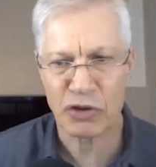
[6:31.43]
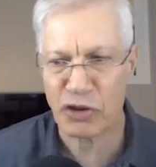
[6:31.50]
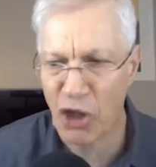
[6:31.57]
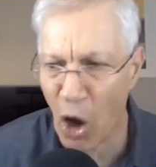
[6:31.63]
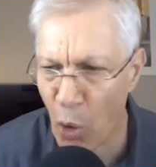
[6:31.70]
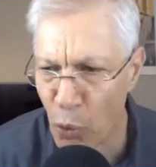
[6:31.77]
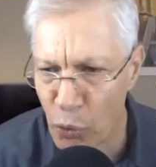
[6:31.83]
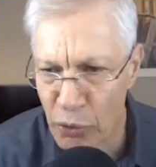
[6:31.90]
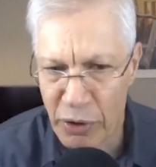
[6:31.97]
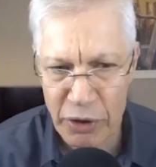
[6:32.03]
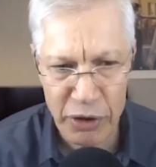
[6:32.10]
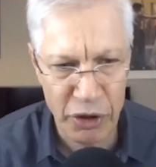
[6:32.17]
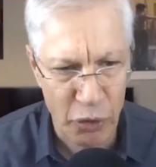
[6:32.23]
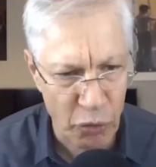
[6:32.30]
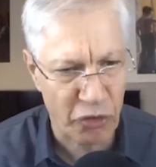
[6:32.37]
don't
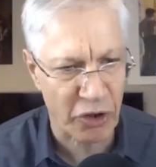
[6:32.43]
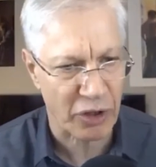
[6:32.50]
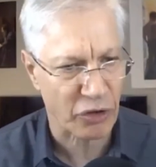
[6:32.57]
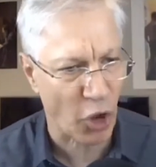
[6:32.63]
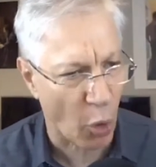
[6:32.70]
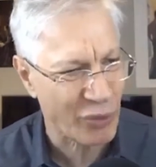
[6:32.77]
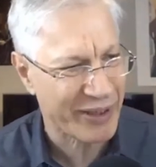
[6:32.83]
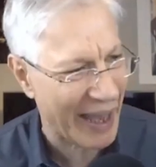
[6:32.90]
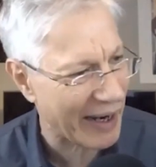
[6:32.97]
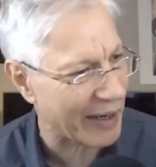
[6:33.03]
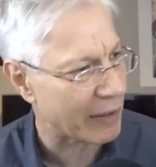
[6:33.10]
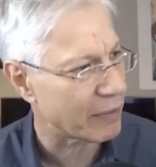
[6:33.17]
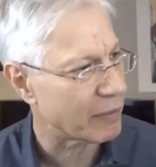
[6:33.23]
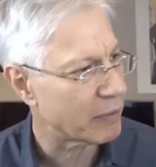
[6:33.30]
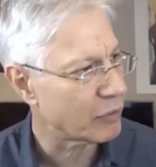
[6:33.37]
use it, don't get
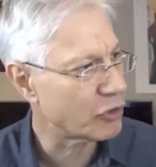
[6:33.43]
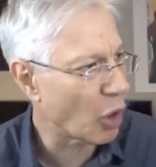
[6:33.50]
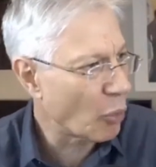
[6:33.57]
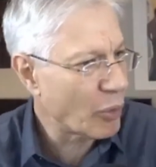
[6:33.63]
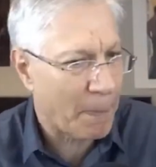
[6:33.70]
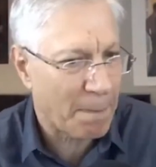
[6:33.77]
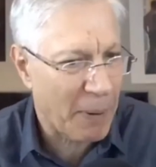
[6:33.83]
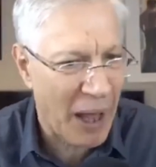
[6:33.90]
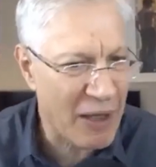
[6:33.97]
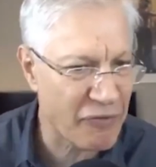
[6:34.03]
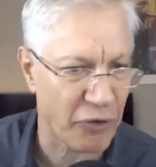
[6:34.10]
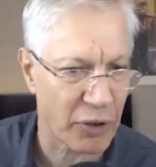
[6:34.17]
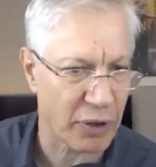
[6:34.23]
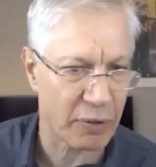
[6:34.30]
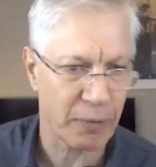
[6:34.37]
it, don't apply
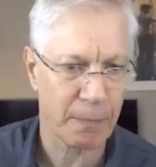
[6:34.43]
for it